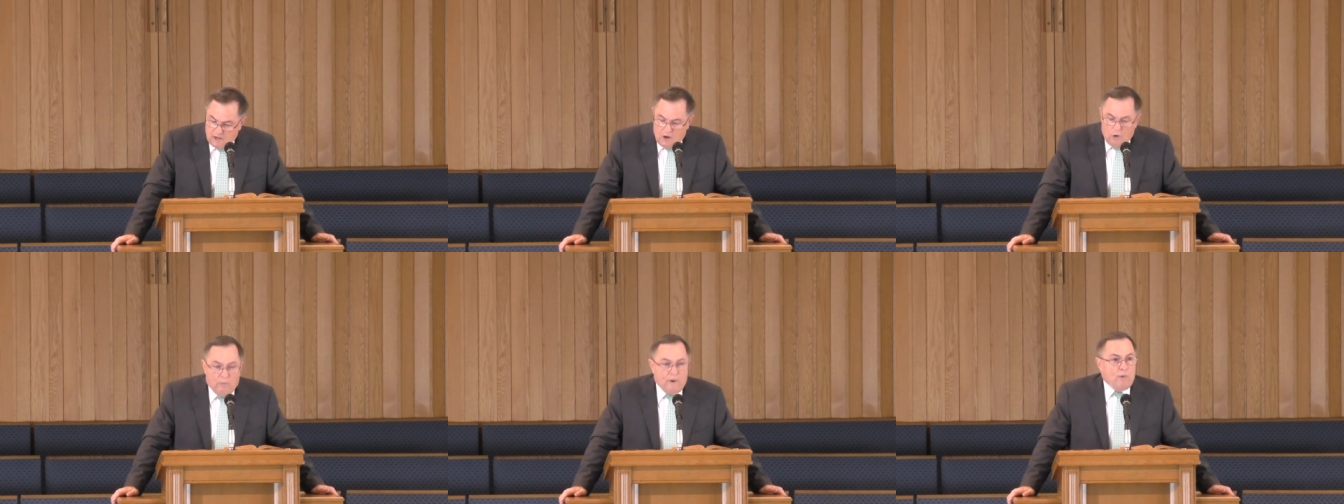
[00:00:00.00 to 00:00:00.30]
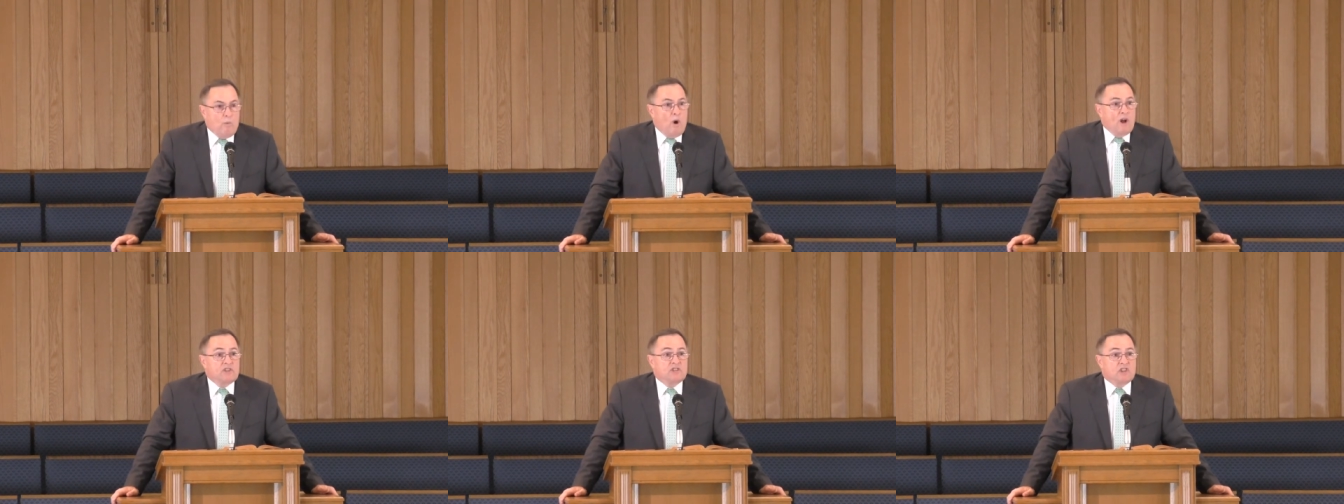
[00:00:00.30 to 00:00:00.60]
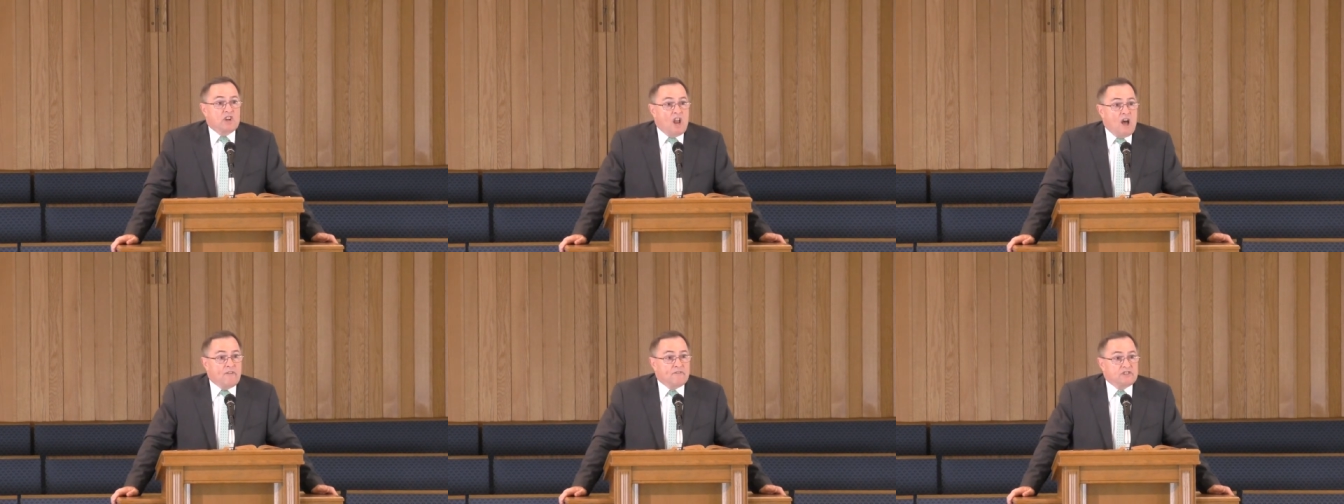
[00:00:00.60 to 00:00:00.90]
We once
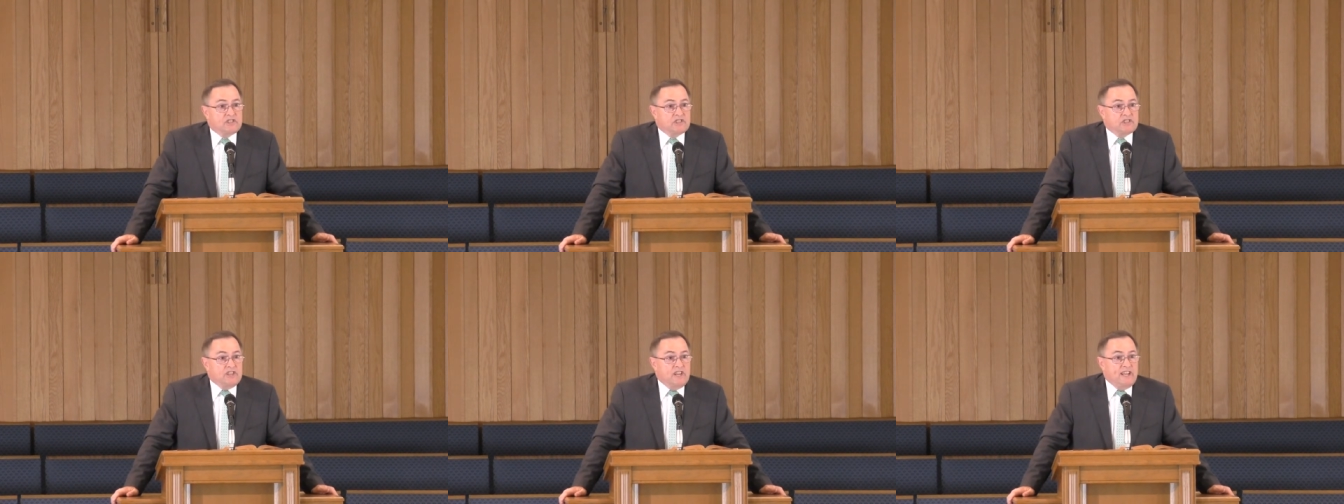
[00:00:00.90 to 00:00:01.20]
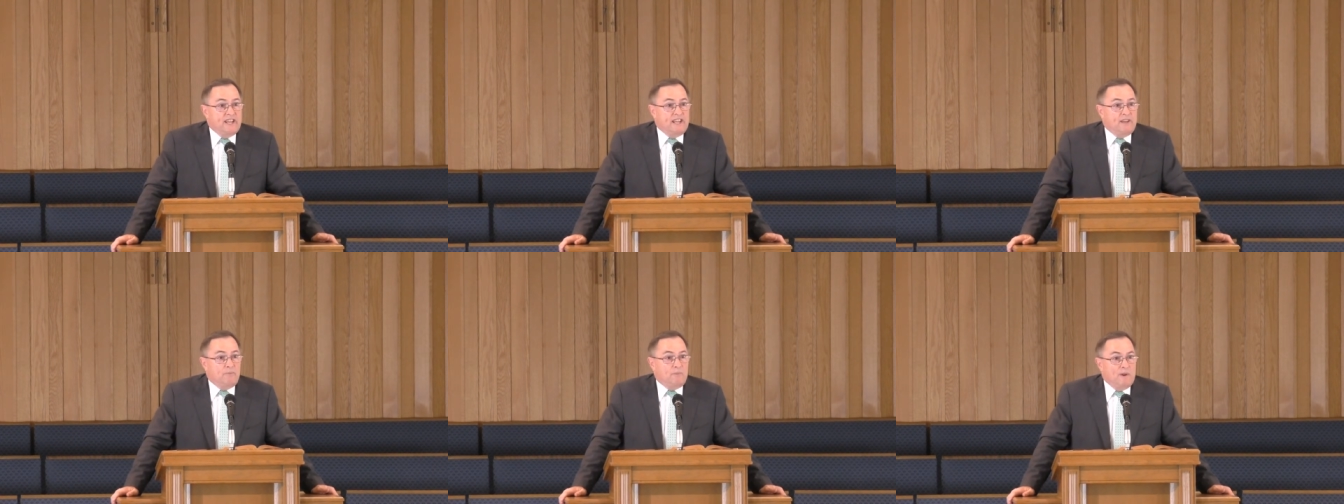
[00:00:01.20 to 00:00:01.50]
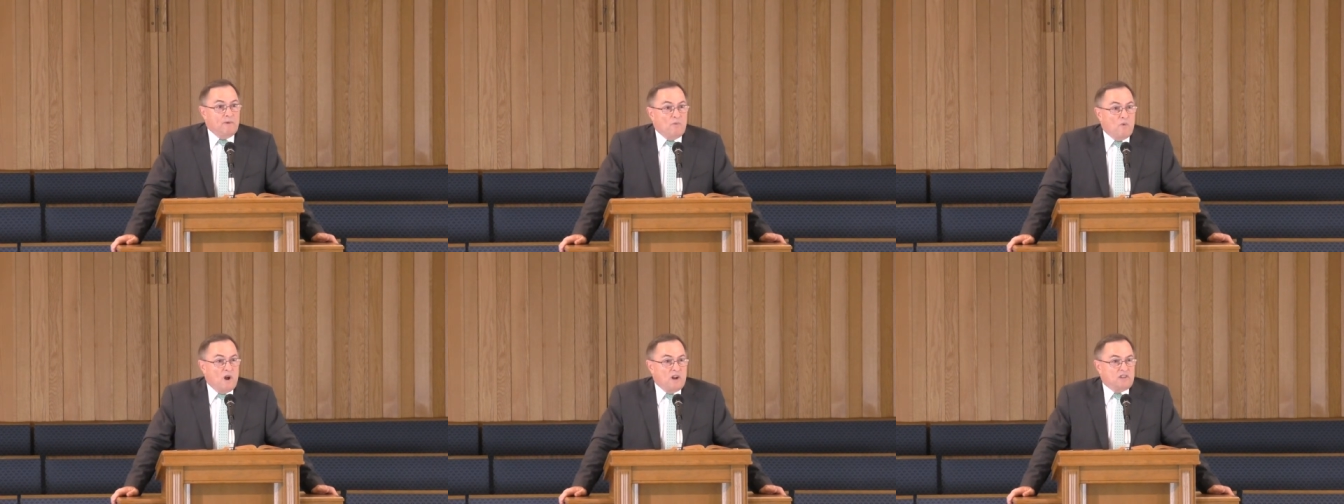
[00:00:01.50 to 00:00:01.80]
loved sin, we
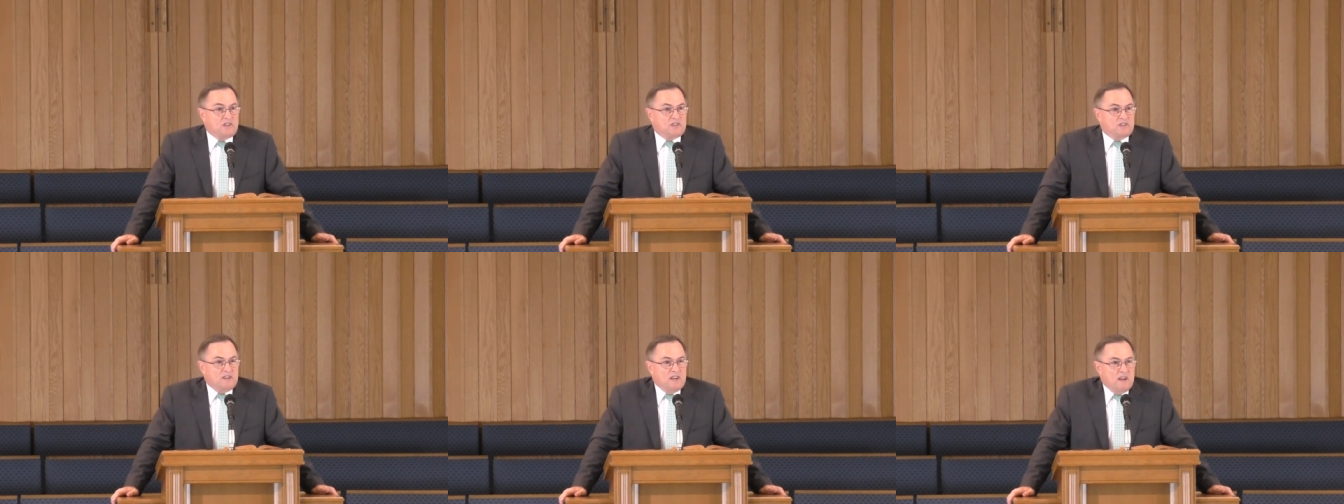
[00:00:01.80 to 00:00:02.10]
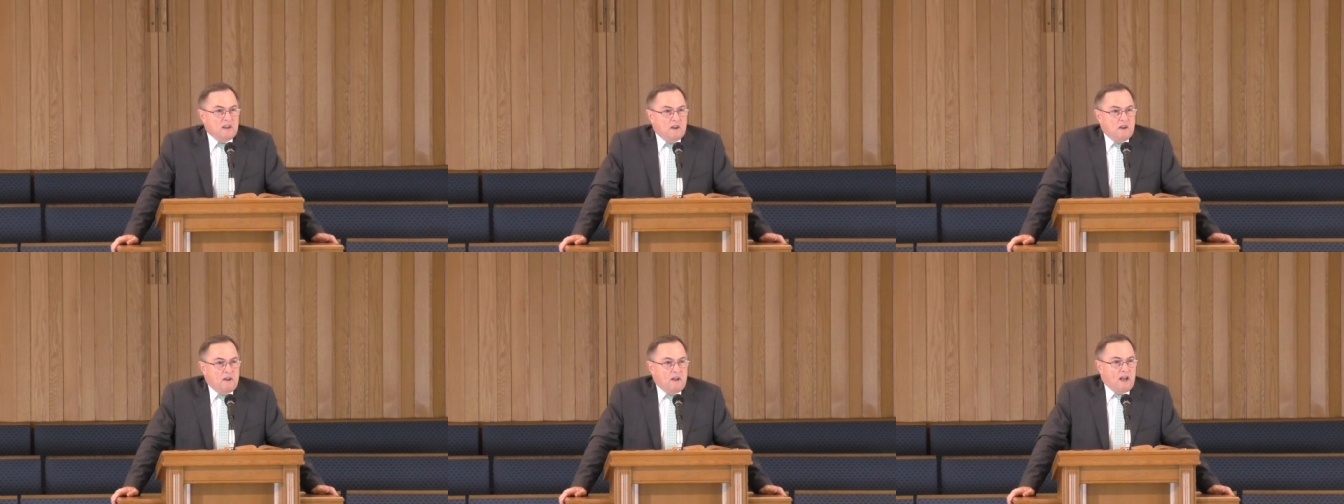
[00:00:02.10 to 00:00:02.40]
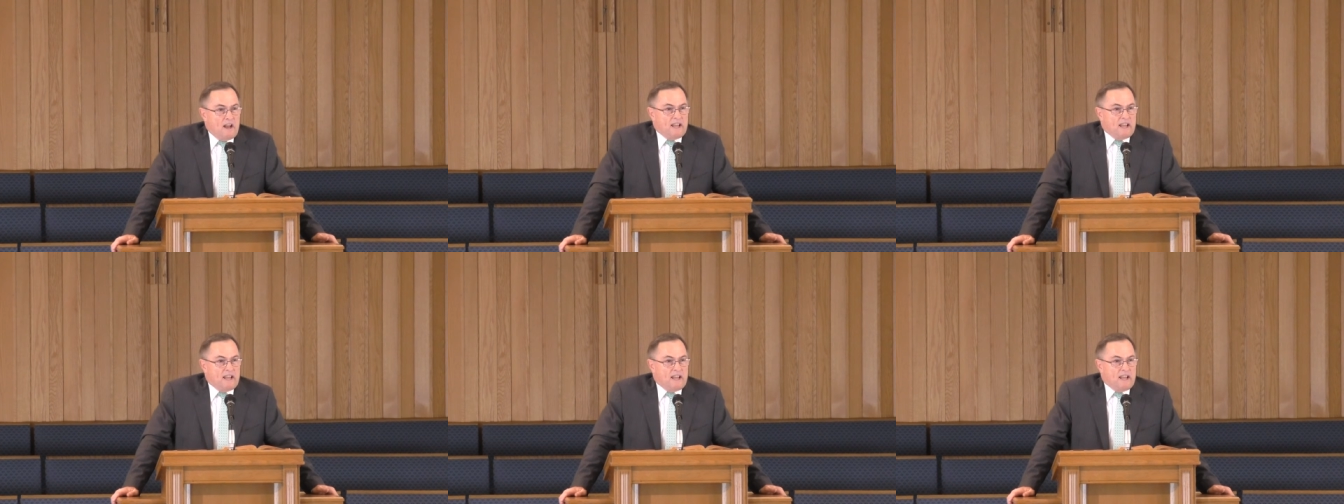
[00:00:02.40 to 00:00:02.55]
once uh,